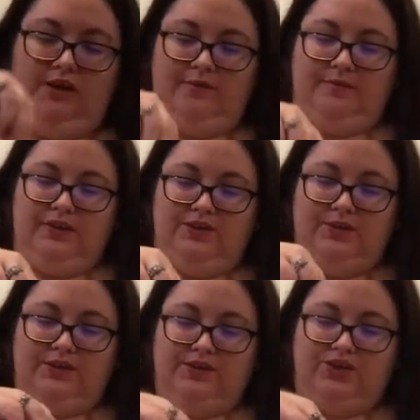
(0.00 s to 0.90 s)
My
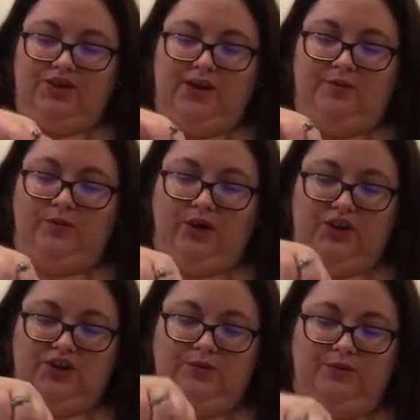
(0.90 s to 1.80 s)
twin sister and I would
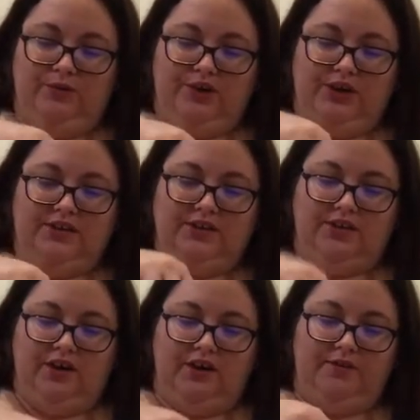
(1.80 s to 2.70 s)
watch it when we were kids a
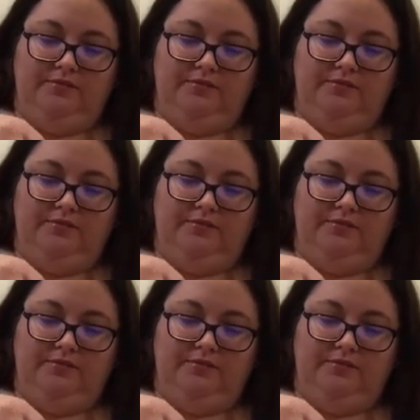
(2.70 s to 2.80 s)
lot.